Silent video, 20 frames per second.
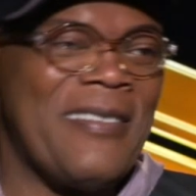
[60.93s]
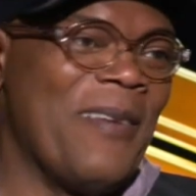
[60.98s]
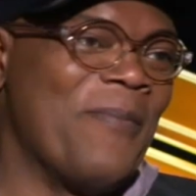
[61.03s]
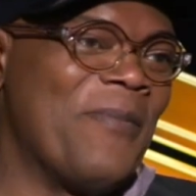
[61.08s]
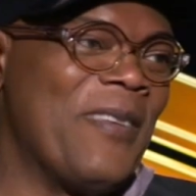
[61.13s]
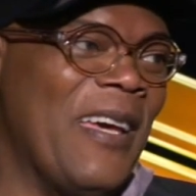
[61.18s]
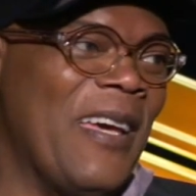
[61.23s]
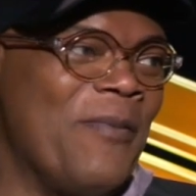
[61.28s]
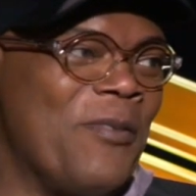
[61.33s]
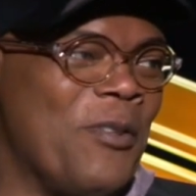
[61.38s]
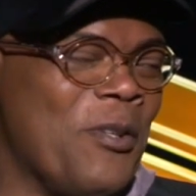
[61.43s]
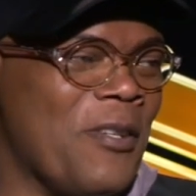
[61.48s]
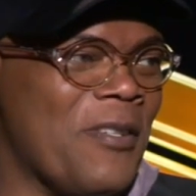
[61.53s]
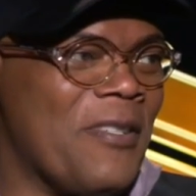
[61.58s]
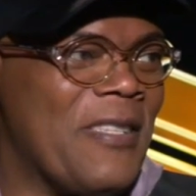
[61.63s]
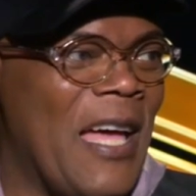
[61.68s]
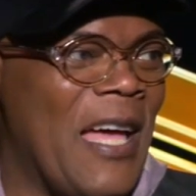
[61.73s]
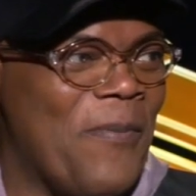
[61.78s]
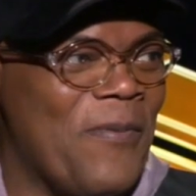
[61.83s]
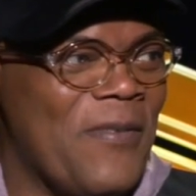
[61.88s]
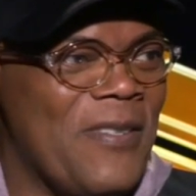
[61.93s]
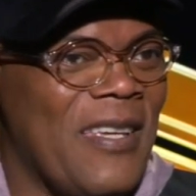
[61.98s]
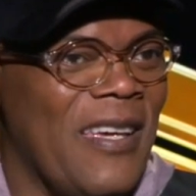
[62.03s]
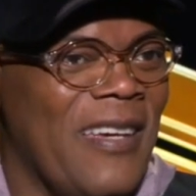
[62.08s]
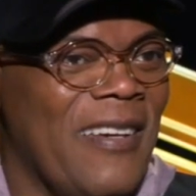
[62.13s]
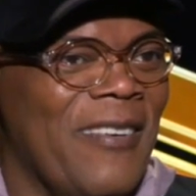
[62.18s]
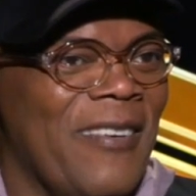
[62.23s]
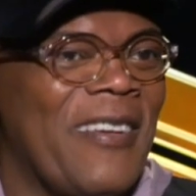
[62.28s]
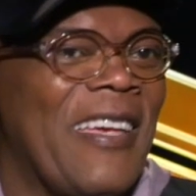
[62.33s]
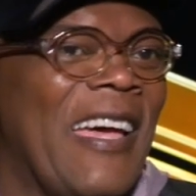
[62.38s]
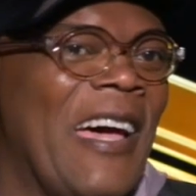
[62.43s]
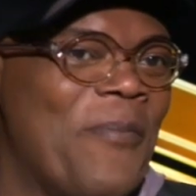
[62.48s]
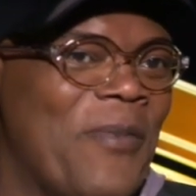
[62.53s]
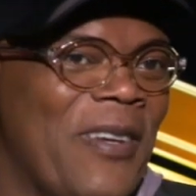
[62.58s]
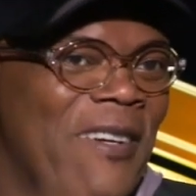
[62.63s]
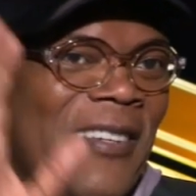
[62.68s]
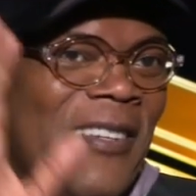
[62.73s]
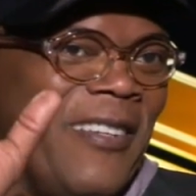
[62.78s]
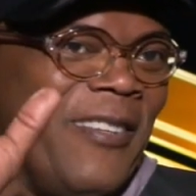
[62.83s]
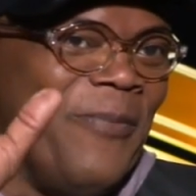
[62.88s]
sometimes you just stop and say, okay, I've
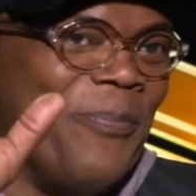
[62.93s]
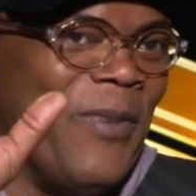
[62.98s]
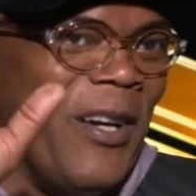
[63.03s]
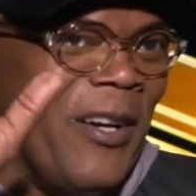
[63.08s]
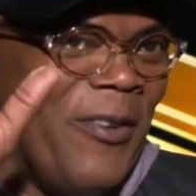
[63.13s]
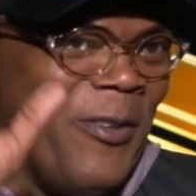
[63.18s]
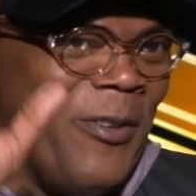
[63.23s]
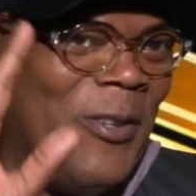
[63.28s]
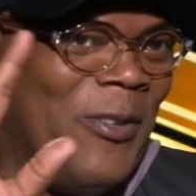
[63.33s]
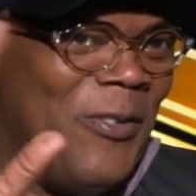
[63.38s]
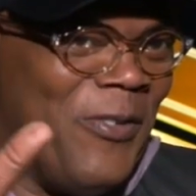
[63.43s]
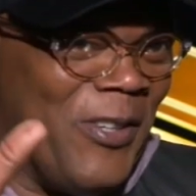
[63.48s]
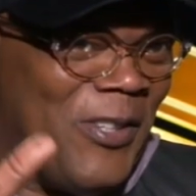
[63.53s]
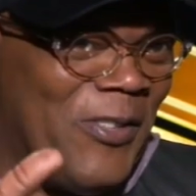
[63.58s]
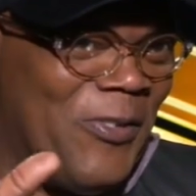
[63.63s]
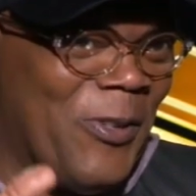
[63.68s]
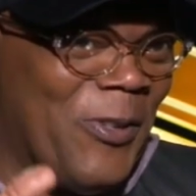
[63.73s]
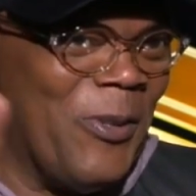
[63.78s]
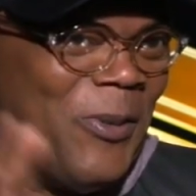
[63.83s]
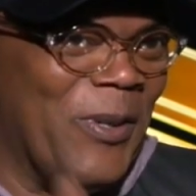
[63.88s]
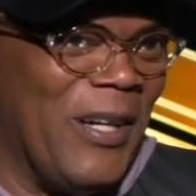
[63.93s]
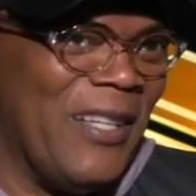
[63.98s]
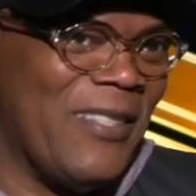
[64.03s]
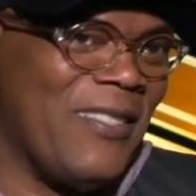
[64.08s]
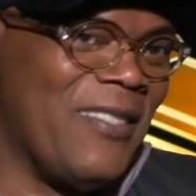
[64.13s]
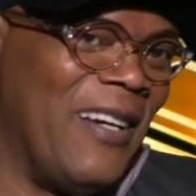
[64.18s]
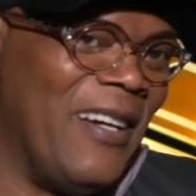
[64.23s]
been in the Marvel Universe for a while,